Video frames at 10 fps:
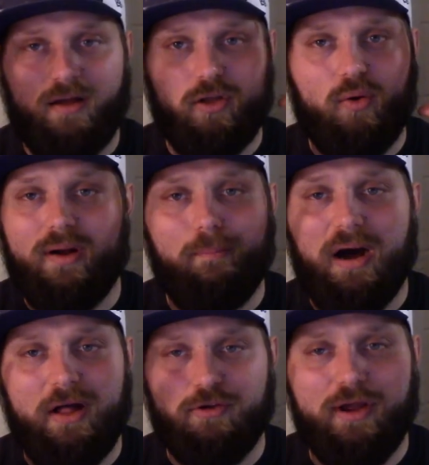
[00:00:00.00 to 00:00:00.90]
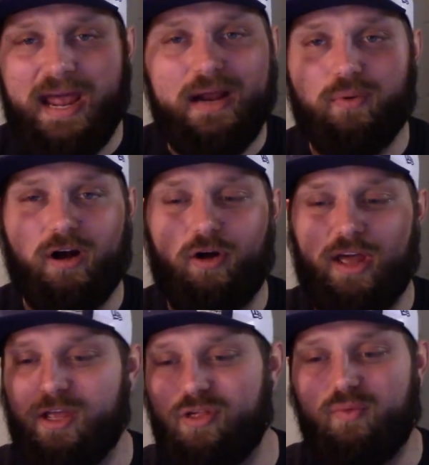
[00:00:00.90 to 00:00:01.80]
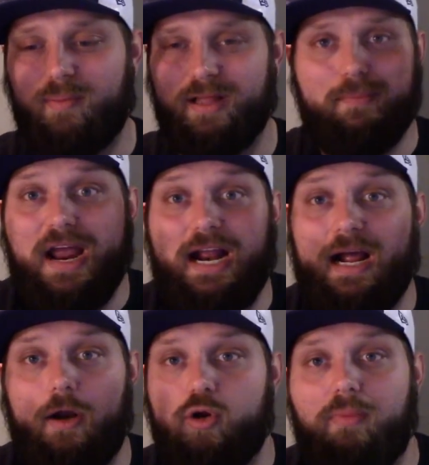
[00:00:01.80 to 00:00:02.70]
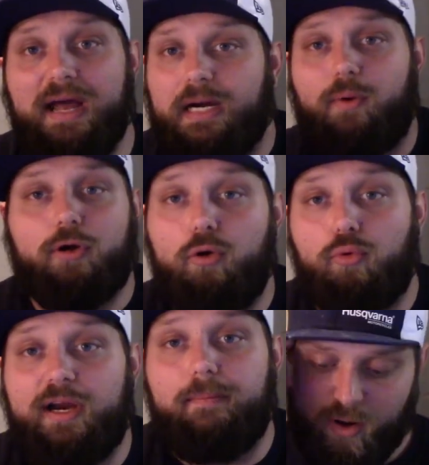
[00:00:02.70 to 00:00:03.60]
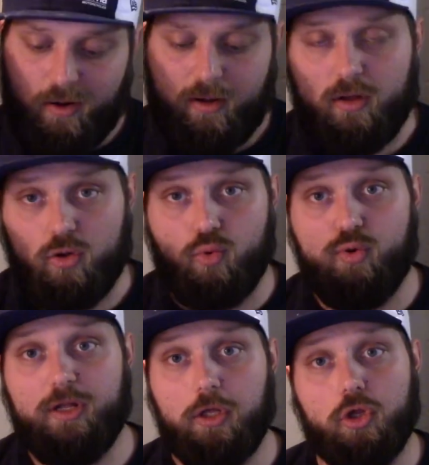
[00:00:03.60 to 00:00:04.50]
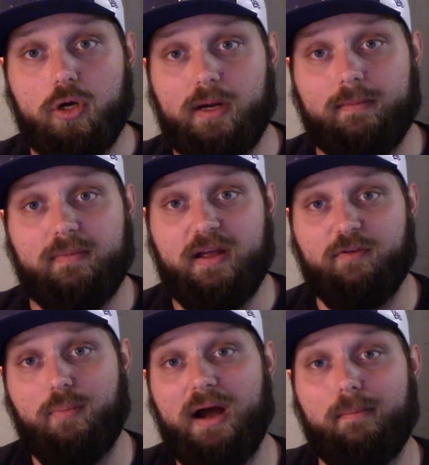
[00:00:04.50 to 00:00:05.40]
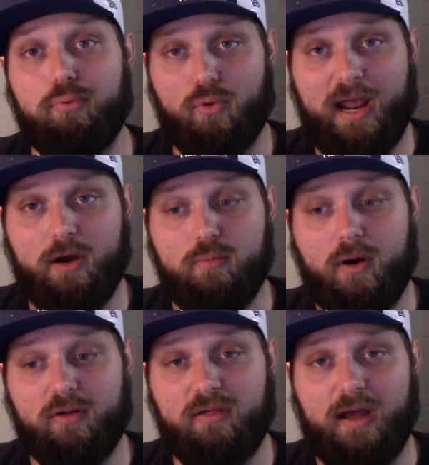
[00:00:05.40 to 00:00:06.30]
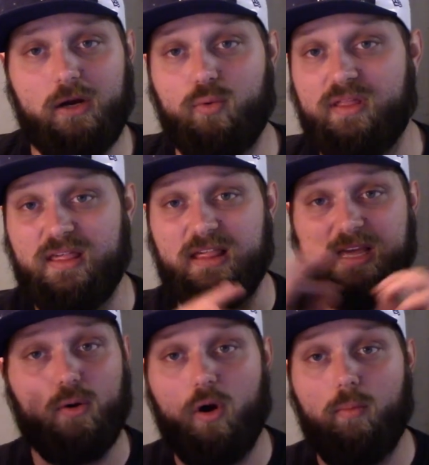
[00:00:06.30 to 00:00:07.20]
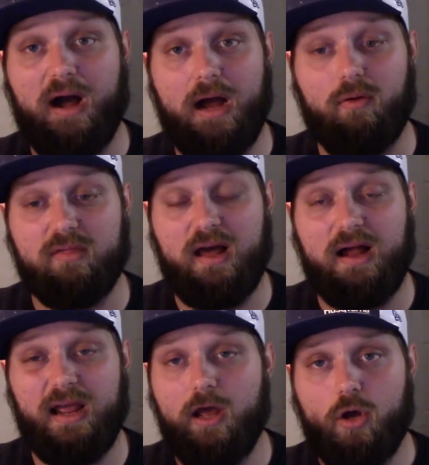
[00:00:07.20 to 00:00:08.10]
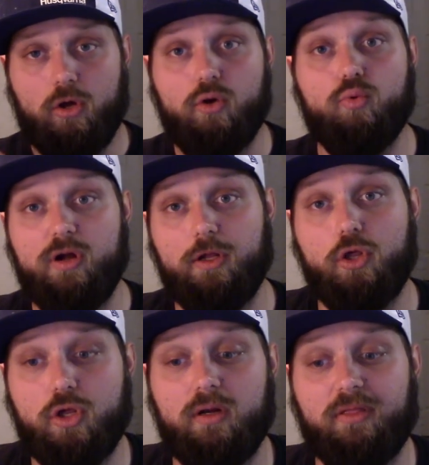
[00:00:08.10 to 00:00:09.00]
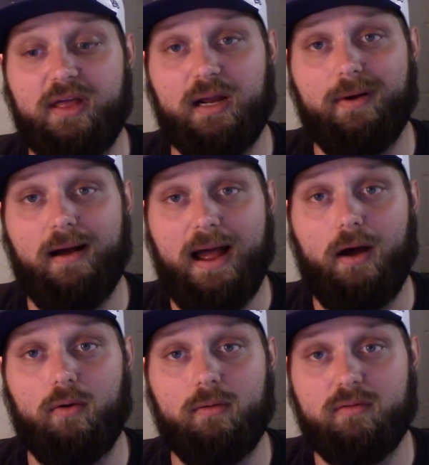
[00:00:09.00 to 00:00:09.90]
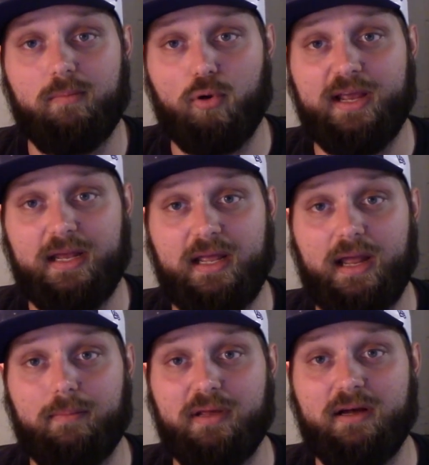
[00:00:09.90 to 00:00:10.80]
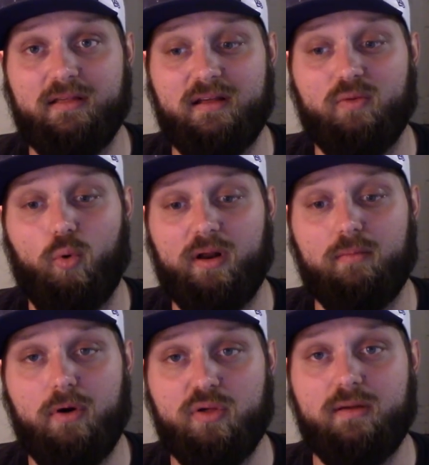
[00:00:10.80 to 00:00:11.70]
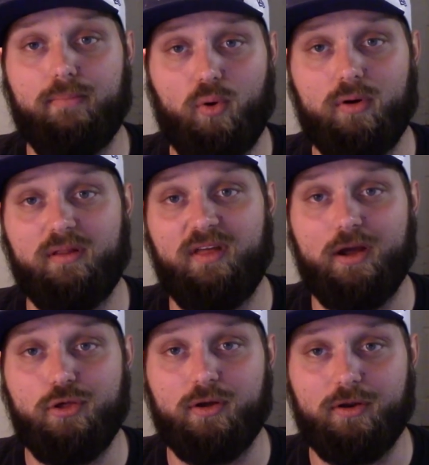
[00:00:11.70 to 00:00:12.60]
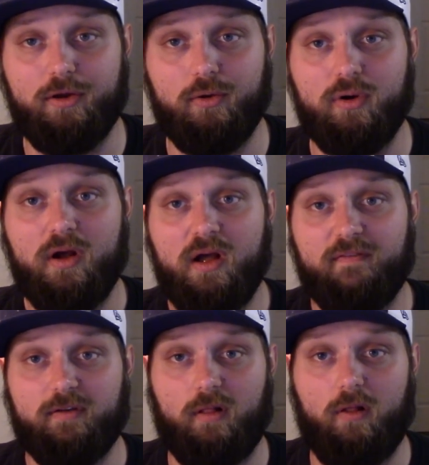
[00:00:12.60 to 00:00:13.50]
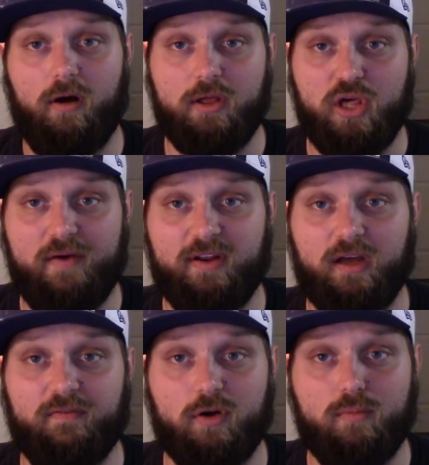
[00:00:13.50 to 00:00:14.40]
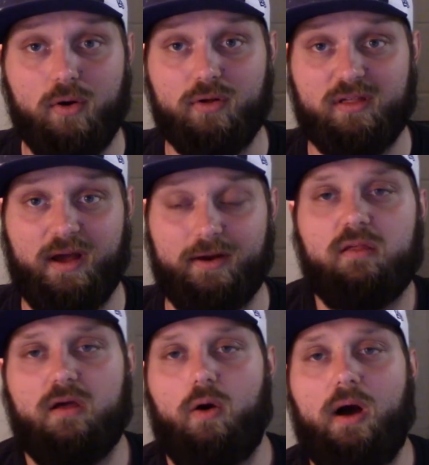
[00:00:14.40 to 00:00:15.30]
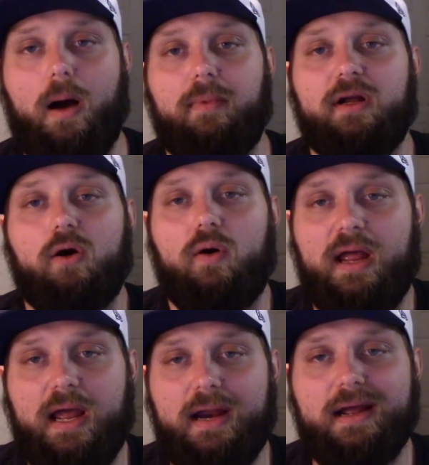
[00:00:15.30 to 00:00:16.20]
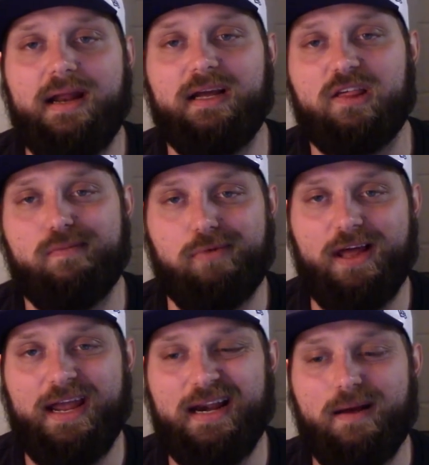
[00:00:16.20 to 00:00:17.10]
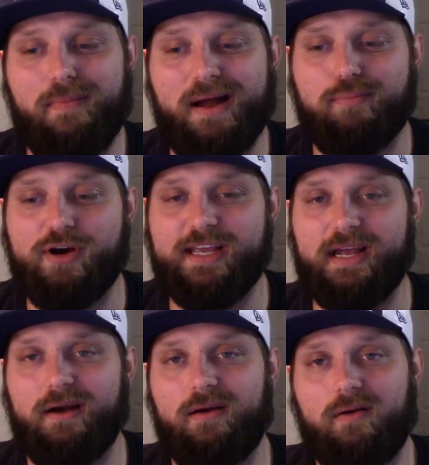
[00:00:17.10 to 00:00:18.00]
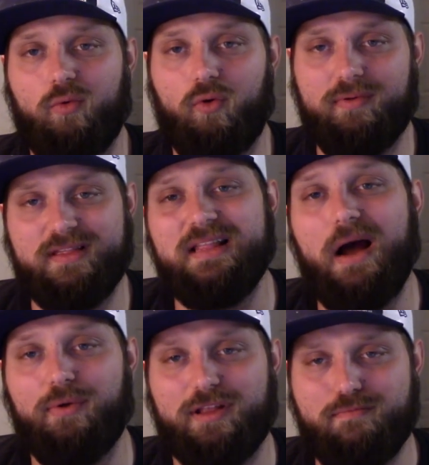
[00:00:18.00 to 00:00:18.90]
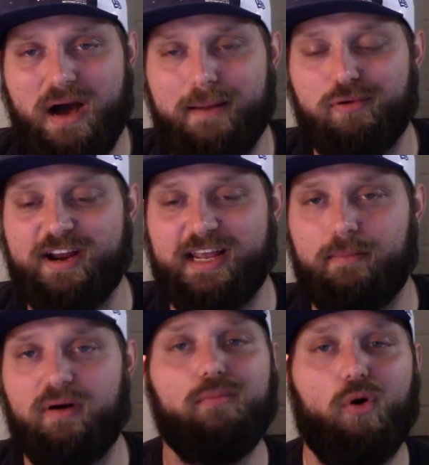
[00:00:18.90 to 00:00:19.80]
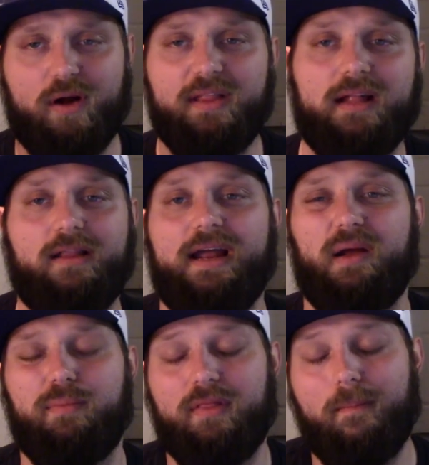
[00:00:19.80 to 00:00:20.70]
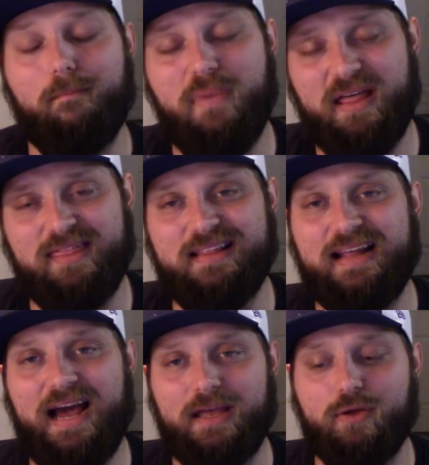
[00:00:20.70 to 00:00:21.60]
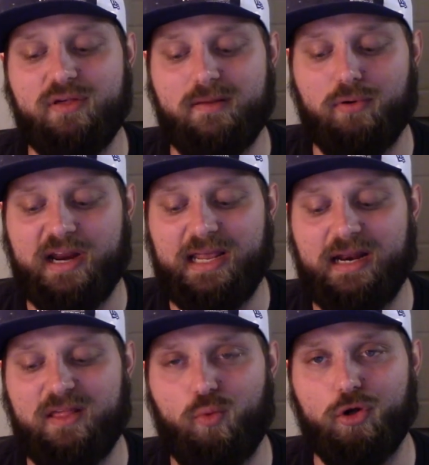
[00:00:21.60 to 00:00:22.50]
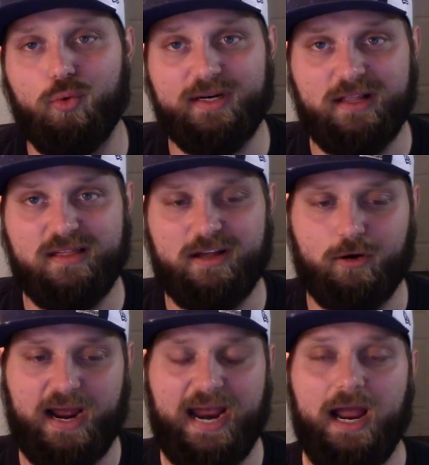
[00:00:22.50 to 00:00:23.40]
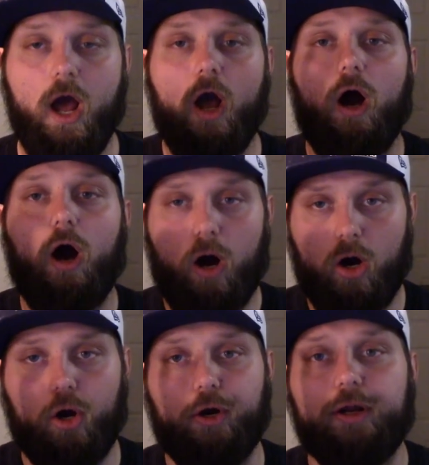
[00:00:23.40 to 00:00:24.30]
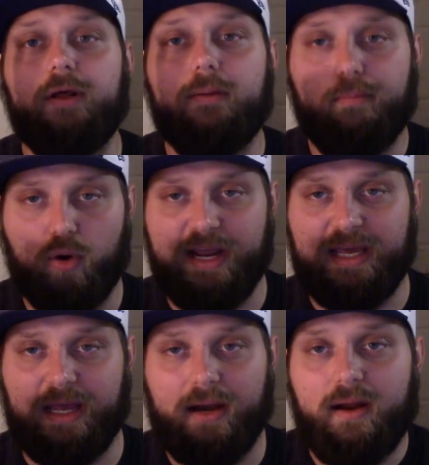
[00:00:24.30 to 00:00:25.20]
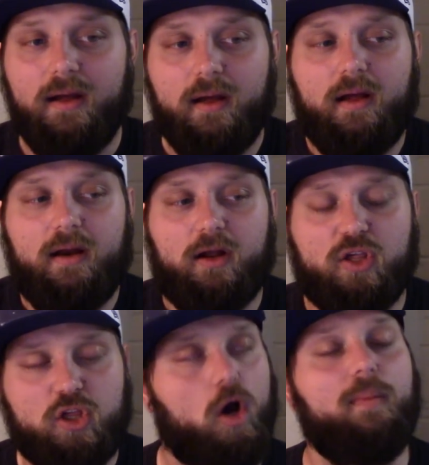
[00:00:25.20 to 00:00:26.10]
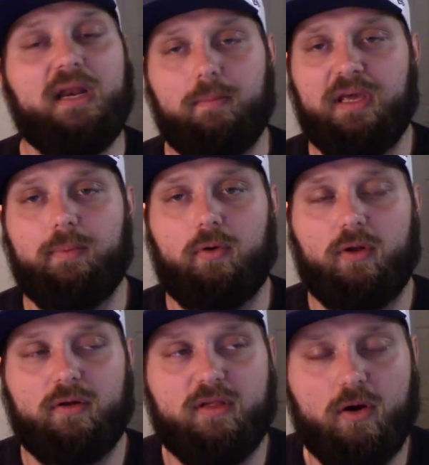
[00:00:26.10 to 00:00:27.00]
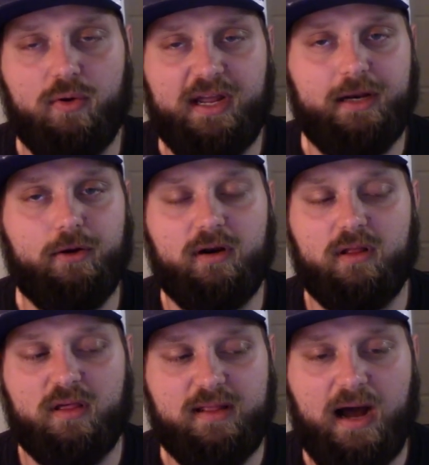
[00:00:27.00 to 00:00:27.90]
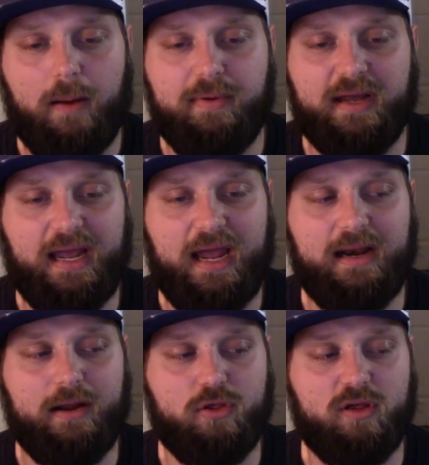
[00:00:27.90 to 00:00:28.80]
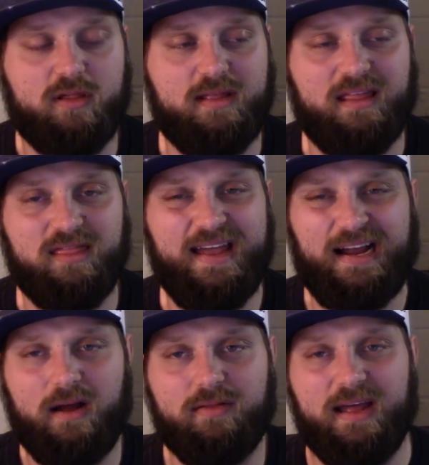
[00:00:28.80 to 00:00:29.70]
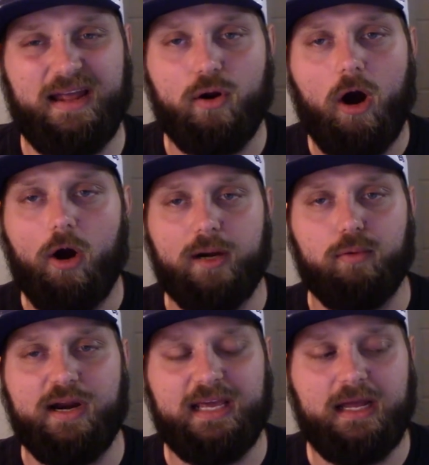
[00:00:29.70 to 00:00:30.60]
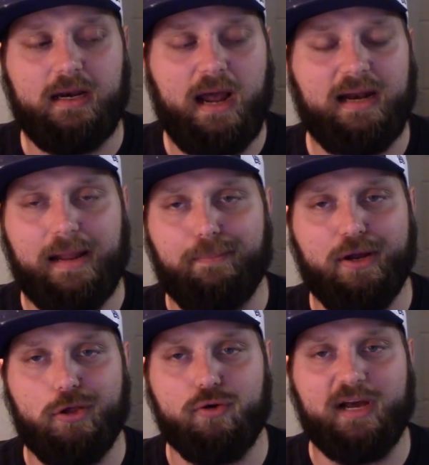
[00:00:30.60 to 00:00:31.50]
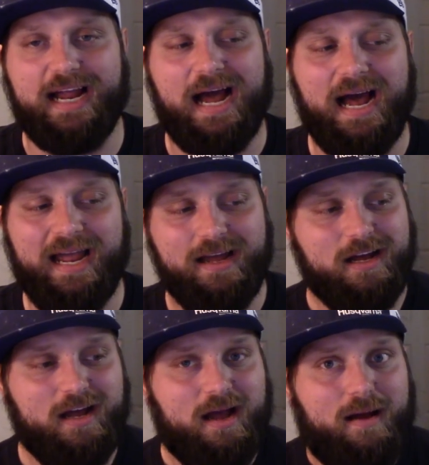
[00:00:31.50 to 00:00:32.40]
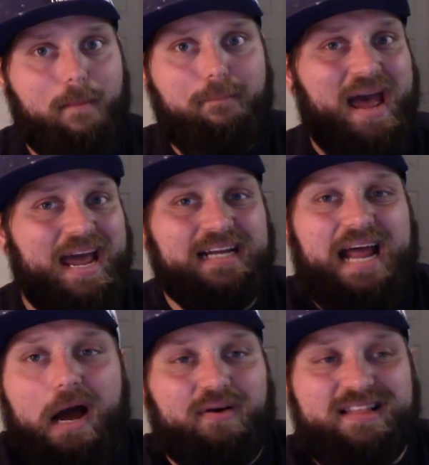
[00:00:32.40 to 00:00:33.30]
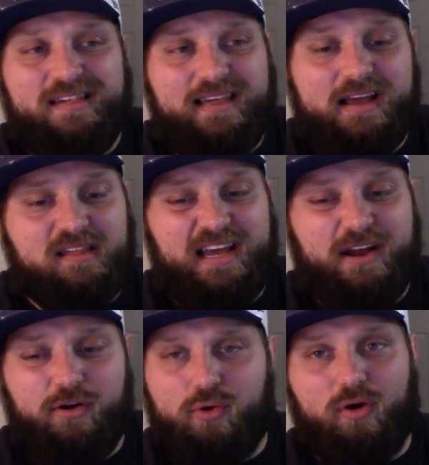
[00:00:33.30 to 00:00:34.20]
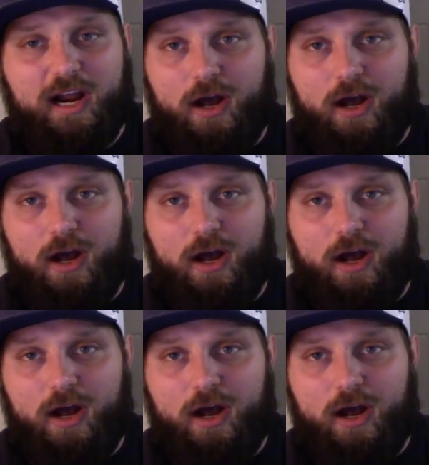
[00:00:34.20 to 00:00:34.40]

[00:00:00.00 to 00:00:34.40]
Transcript: you don't want to bother your head with all that. You just want to be like, man, I got a new bike. I want to go rip. Well, you really should. If you're buying a brand new motorcycle with zero miles on it, you really should think about how to break it in because it's one of the most important things you can do for the longevity of your motorcycle. So I'm going to go ahead and explain my break-in. Well, it's not really my break-in, but more on that later. But the method that I use to break in is what you would consider a hard break-in. Now, so many people are so ignorant to this topic and they're just, they think, they hear hard braking and they picture a guy pegged out in sixth gear doing like